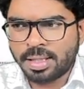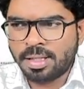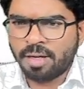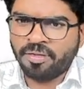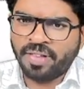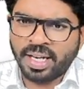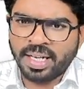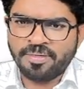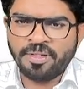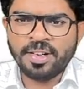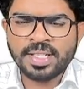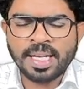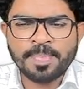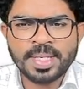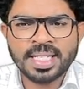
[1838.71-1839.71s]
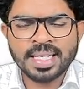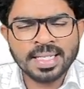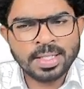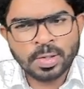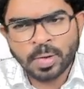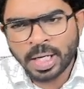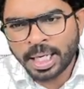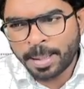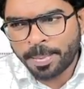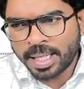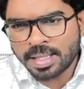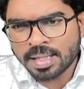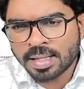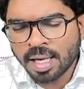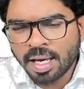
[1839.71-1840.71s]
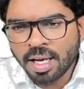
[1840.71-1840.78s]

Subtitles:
So for a few subjects it is 200 pages,